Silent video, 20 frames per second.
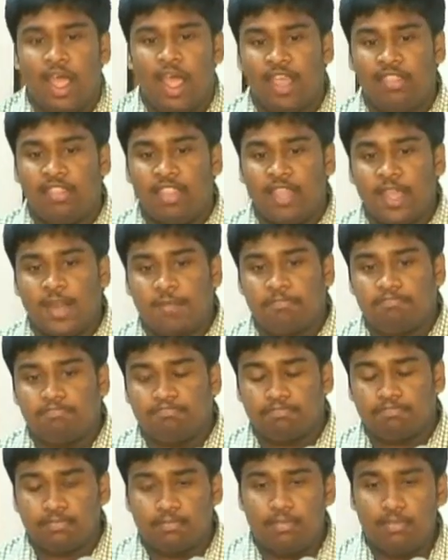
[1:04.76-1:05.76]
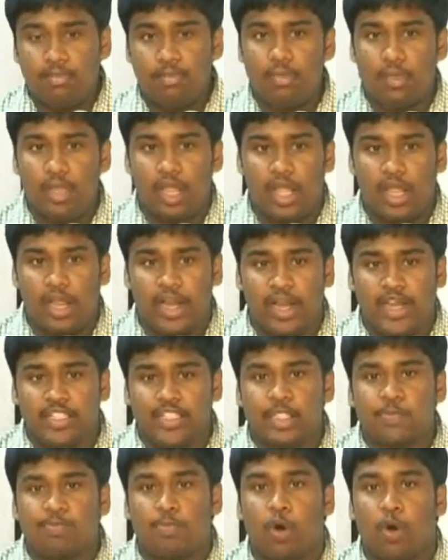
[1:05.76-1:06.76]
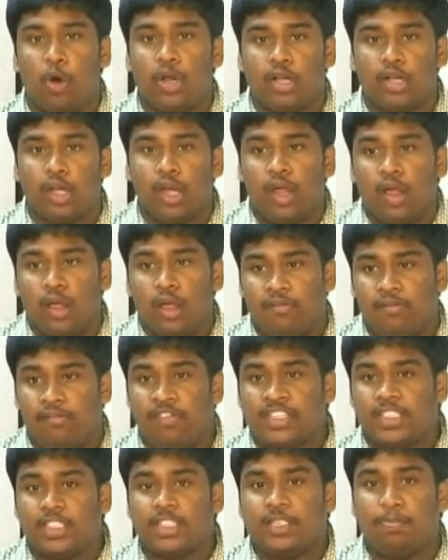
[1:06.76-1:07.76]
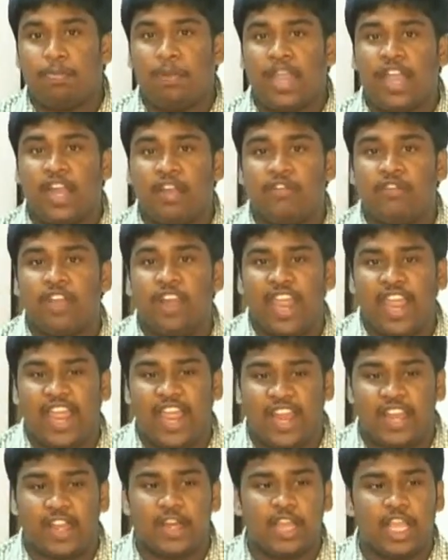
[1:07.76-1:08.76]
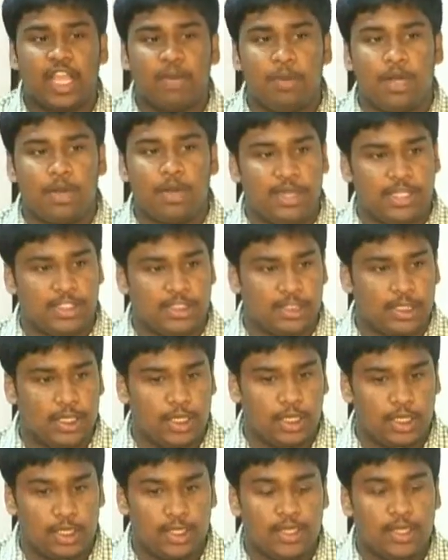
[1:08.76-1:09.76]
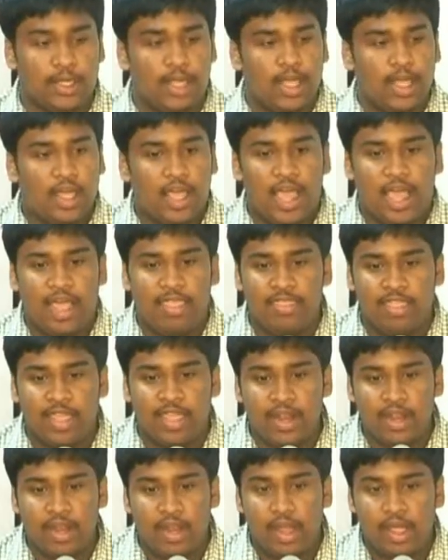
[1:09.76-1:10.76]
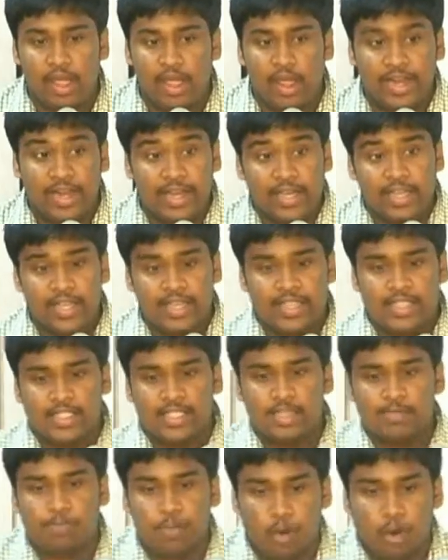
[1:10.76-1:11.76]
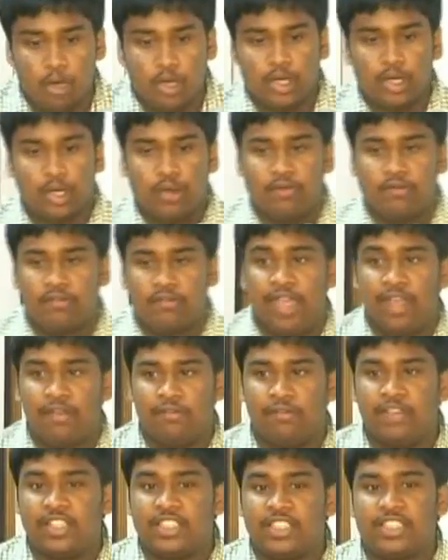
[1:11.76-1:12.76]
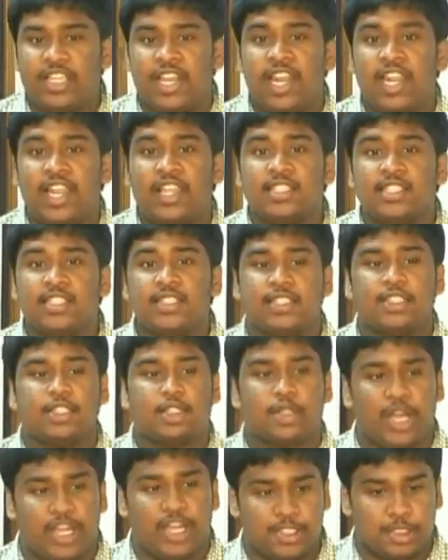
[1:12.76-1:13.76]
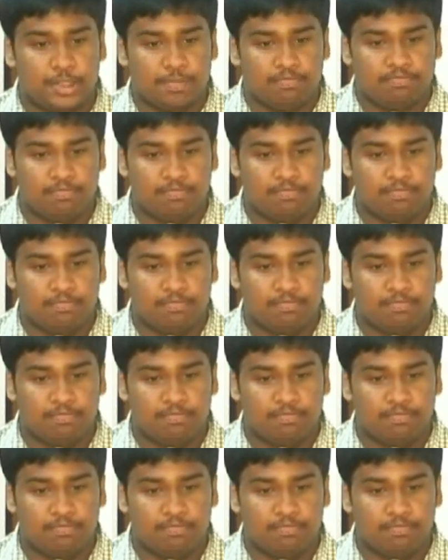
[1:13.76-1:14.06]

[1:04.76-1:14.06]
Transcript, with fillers: and then it is a sport which is played for entertainment basically and then it is a sport where, which releases stress